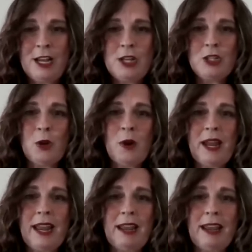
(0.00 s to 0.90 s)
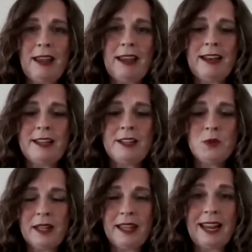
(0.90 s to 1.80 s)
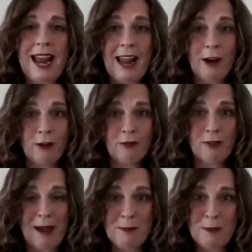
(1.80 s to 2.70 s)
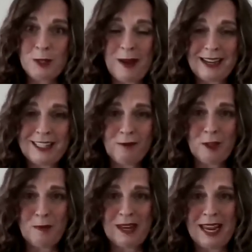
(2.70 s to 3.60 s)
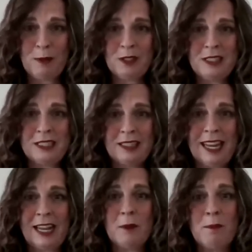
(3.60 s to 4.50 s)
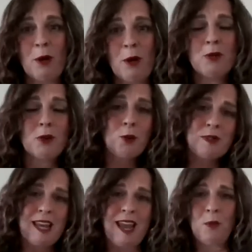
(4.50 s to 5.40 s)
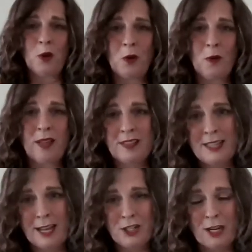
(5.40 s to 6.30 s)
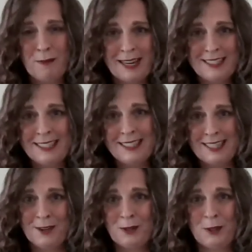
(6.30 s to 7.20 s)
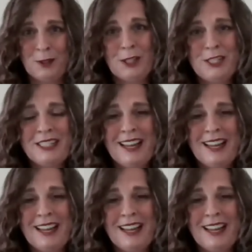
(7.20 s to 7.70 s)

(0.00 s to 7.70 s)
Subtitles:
So it is really an honor from my perspective to be able to lead both groups and work with such amazing stakeholders.